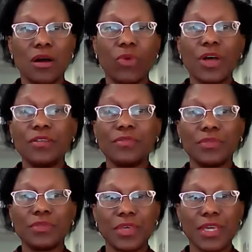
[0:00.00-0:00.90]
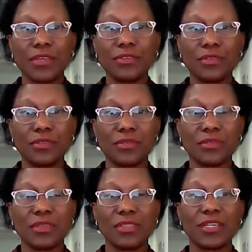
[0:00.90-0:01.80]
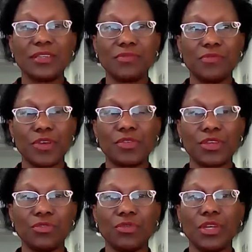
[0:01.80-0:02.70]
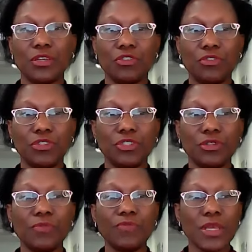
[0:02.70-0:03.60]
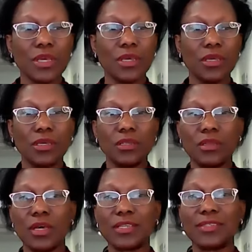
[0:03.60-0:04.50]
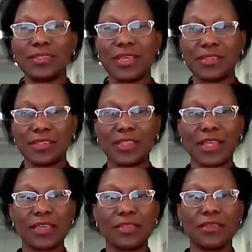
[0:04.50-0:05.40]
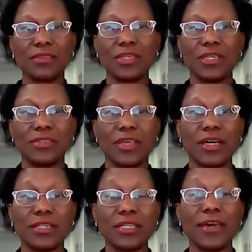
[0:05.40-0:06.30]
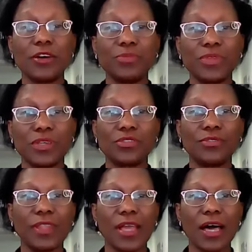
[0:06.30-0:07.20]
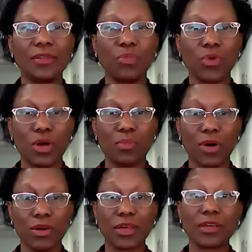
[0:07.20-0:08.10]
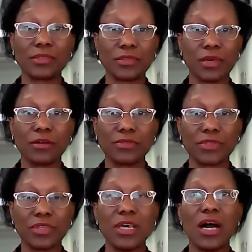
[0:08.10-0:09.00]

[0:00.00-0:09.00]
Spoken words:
One of the things that is very good and crucial in exercises like this is that it helps us to learn more about ourselves.